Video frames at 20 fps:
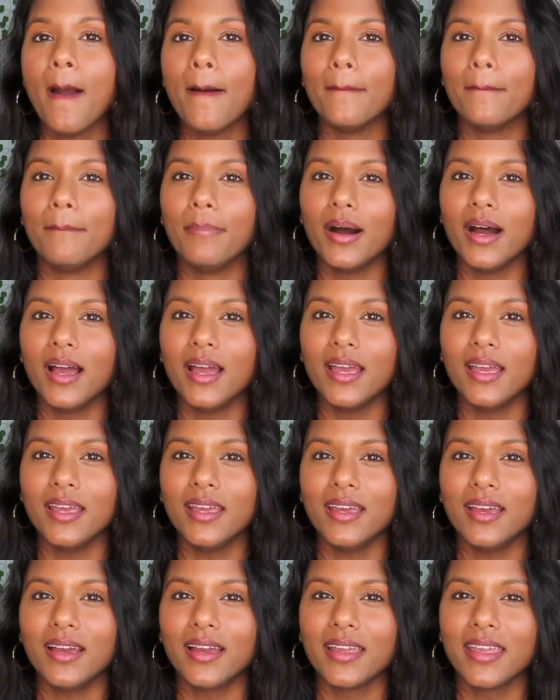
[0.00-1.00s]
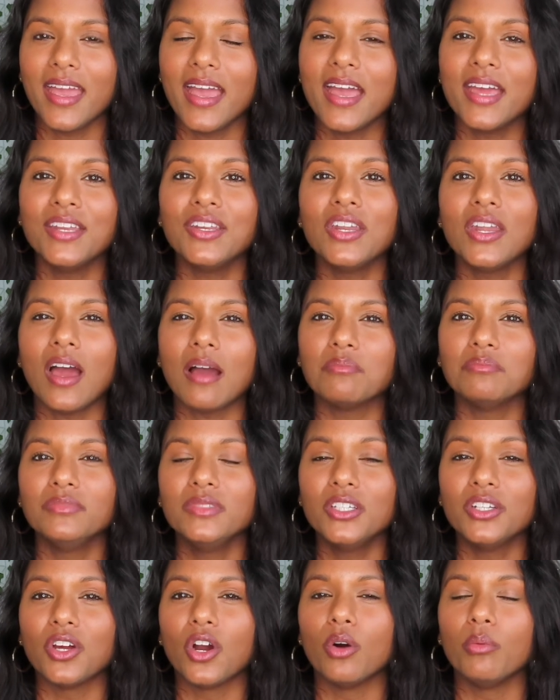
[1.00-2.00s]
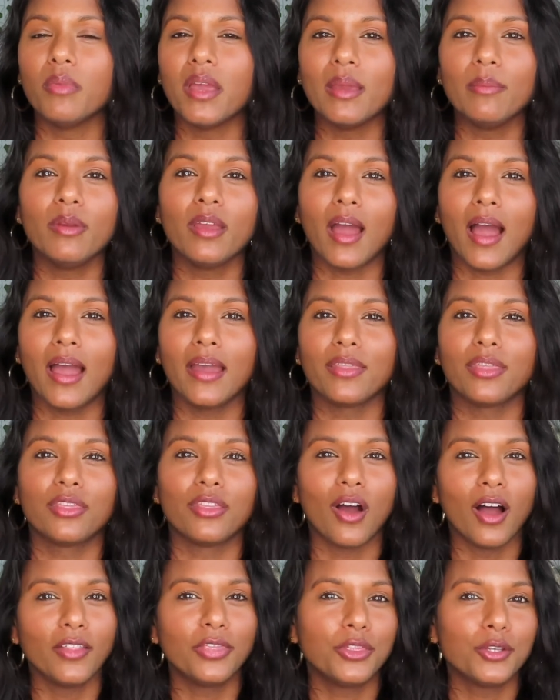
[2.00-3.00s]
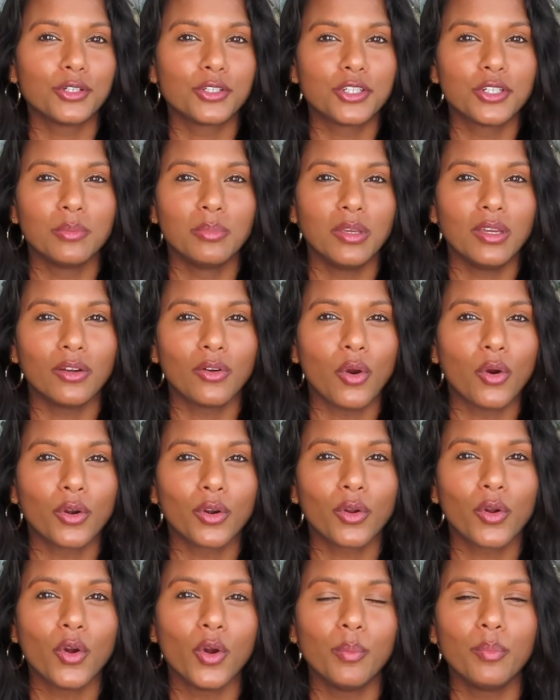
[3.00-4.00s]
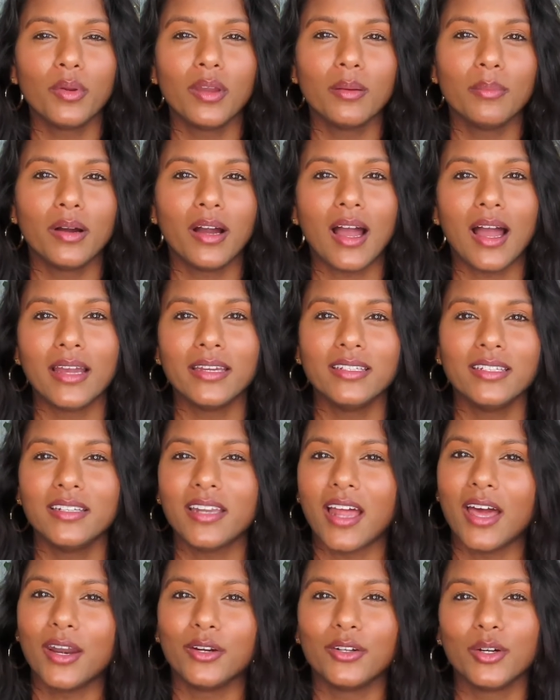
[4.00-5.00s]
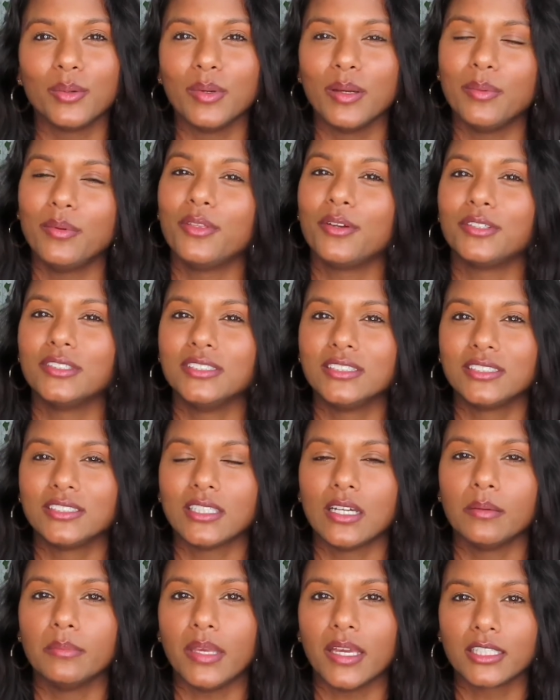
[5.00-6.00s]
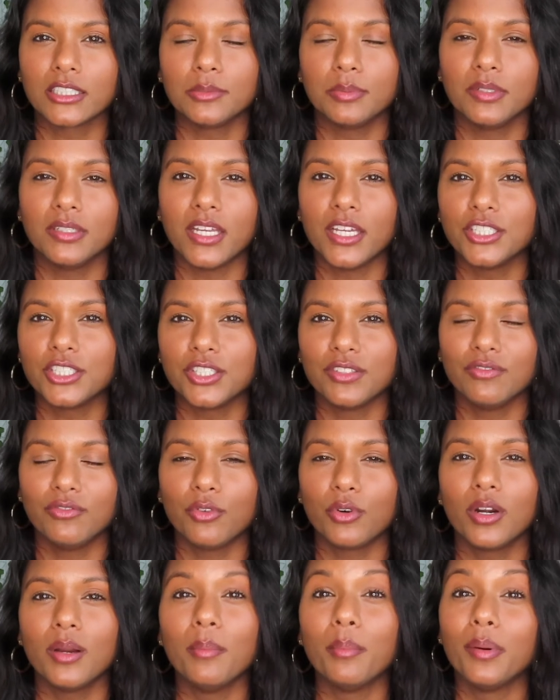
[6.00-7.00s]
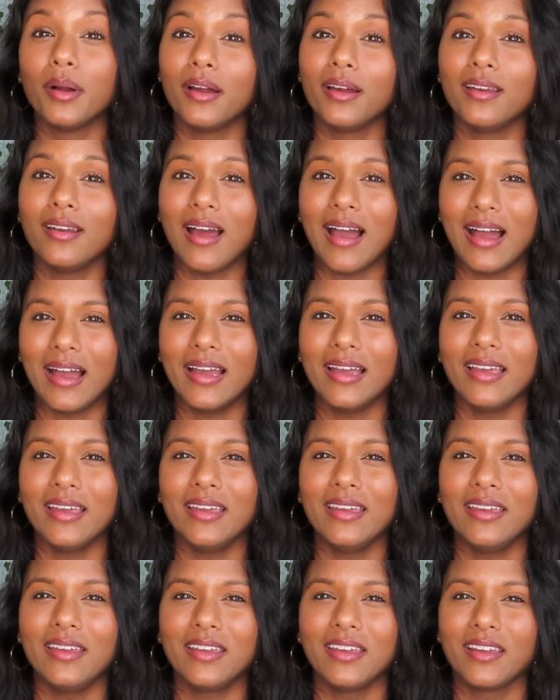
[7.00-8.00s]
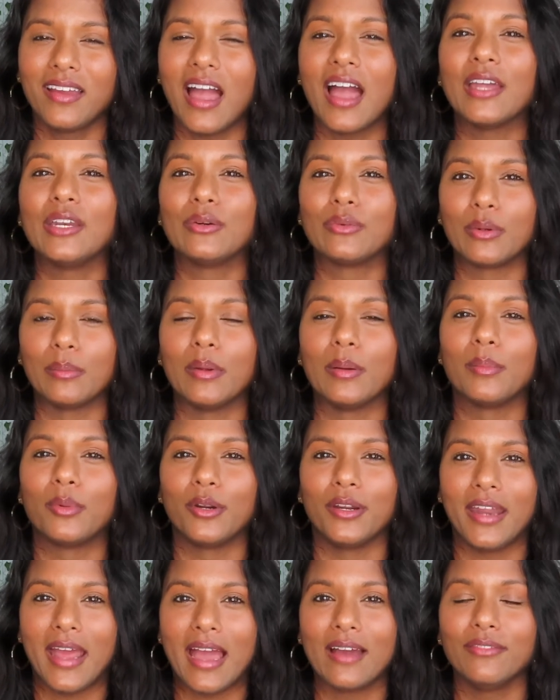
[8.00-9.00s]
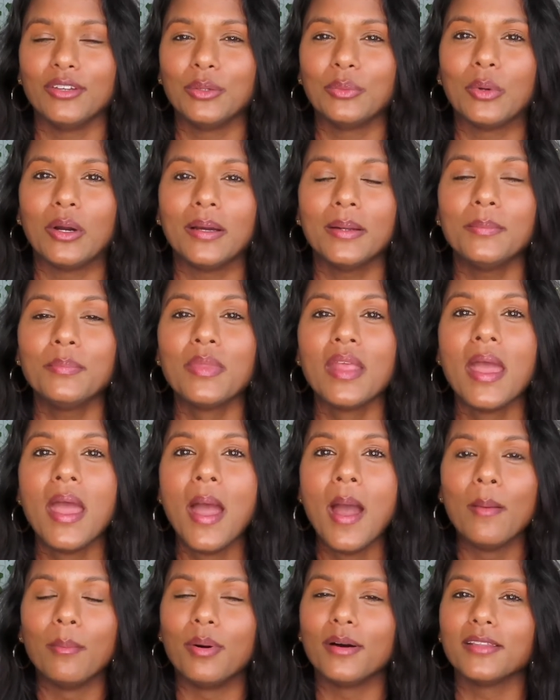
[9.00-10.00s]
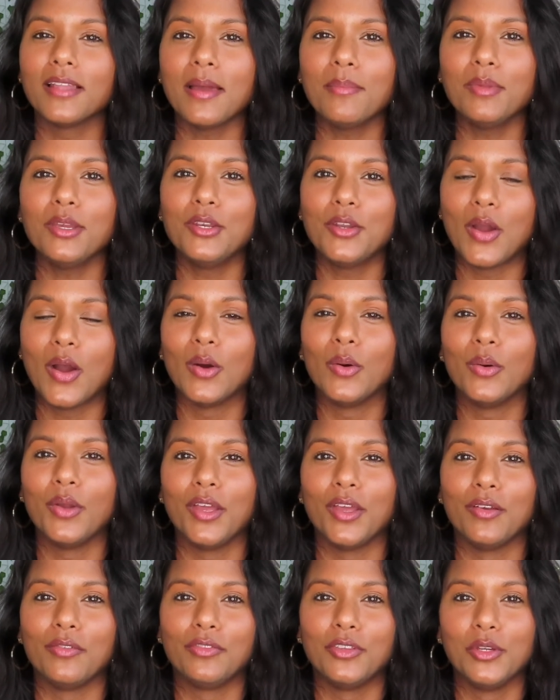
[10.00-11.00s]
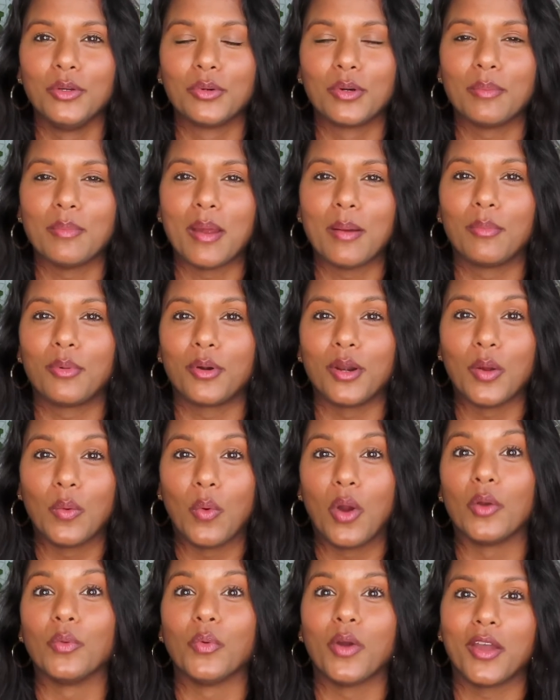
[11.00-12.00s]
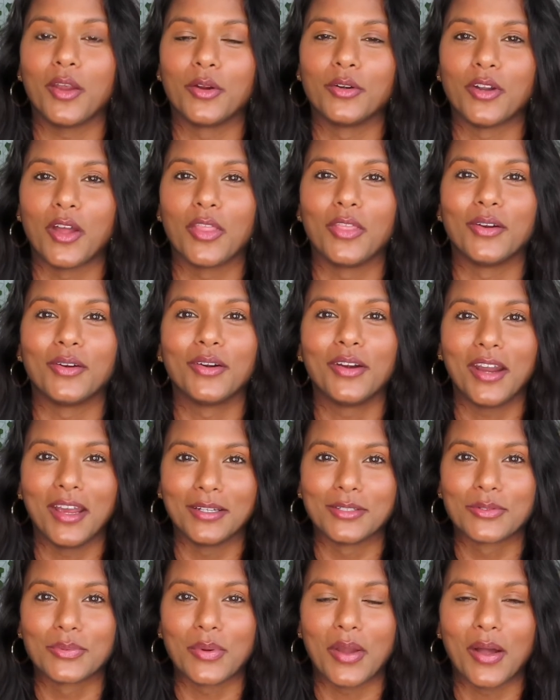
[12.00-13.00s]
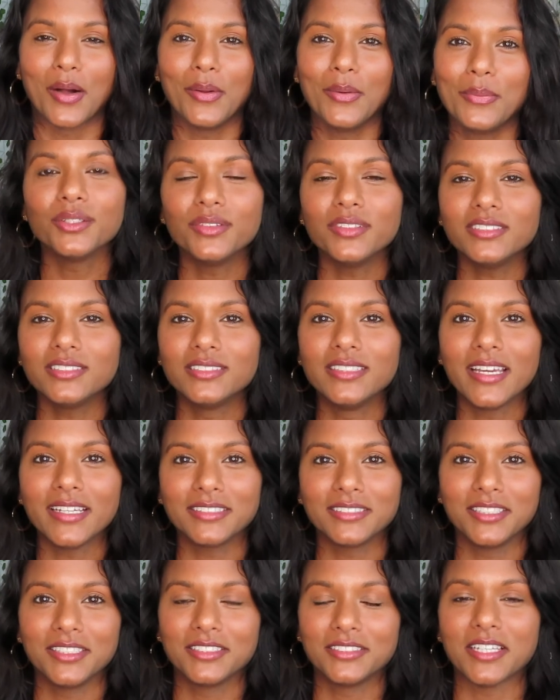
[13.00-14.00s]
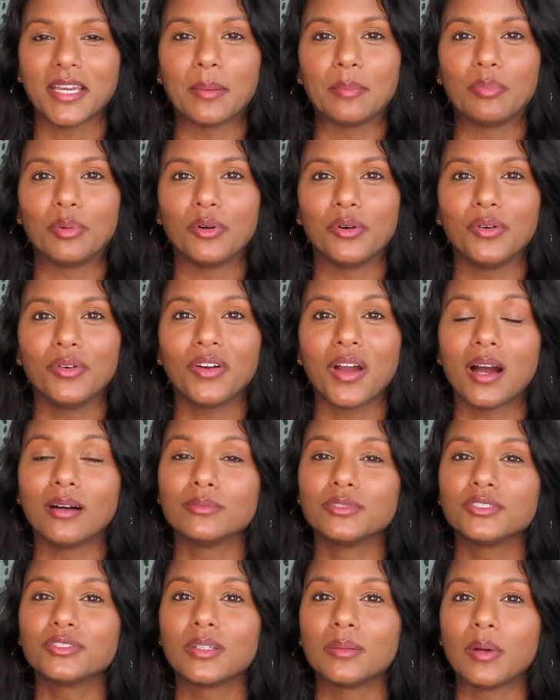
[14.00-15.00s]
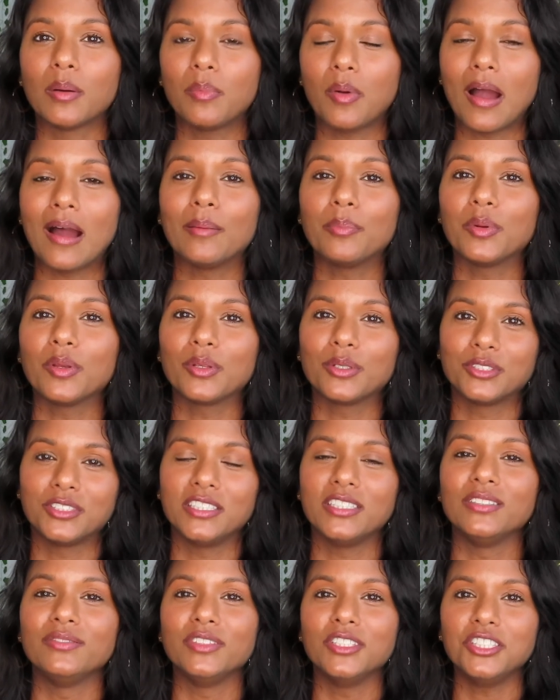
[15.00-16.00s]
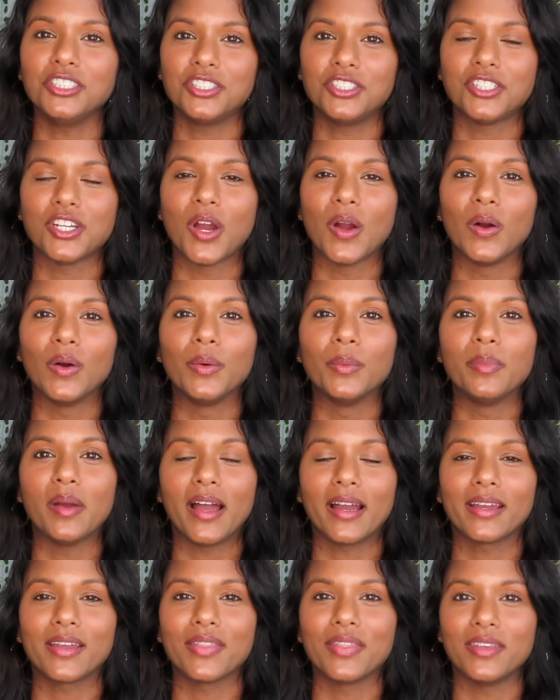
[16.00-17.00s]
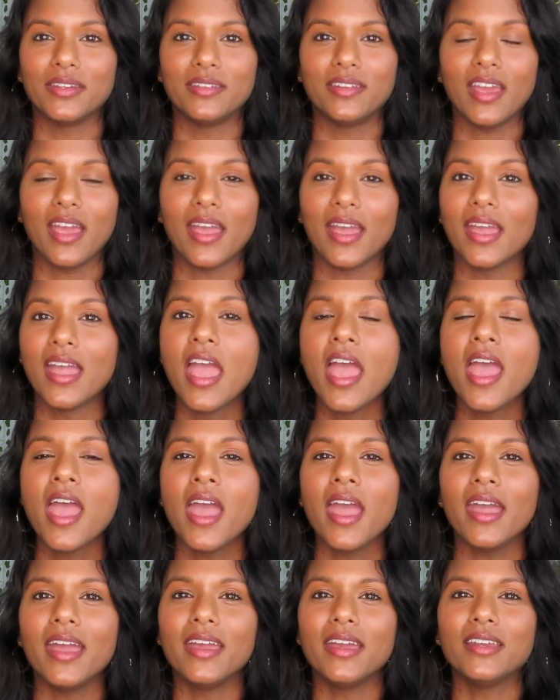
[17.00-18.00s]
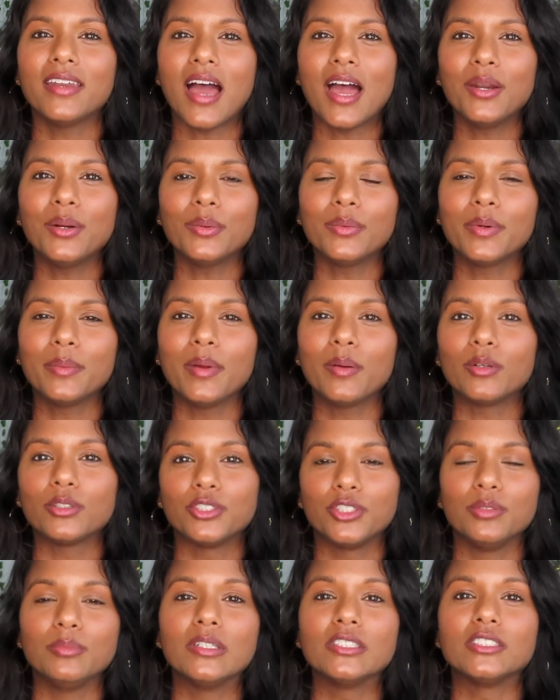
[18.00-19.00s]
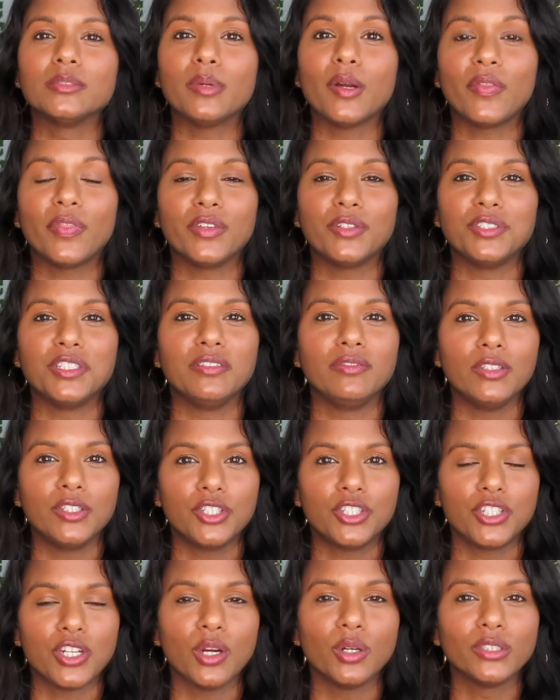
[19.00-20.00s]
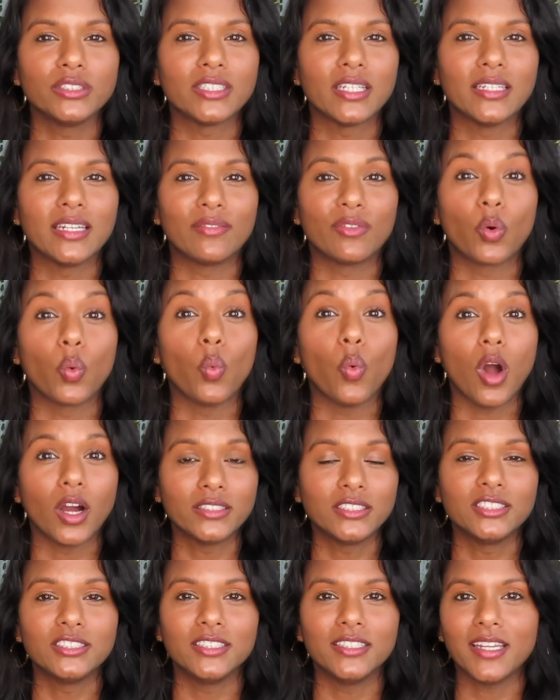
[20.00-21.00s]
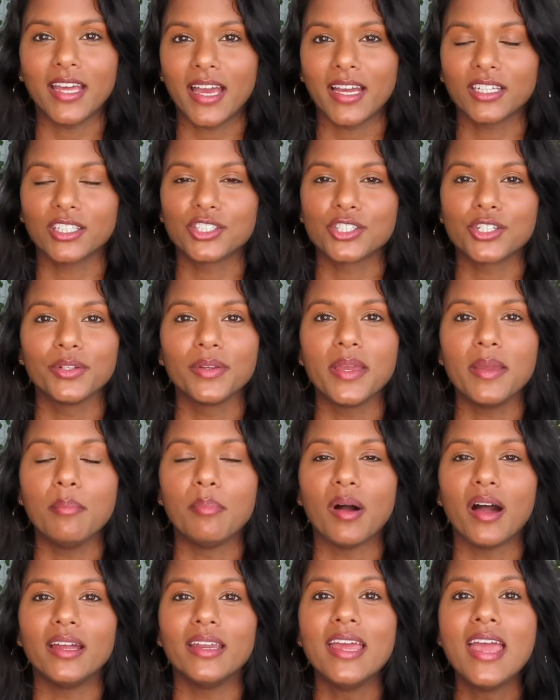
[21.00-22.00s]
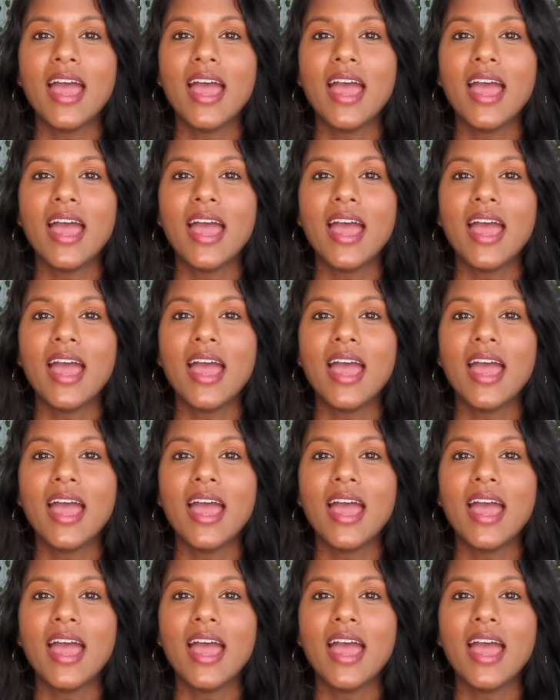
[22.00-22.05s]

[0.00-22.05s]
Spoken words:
But again, you know, maybe I thought there should be a cornucopia behind it. I don't know, maybe there is some explanation for it, but I can kind of remember it having one. But let me know if you remember it one way or another as well. So this next example comes from a popular TV show back in the day. And I don't remember too much about the TV show because I never watched it actually, but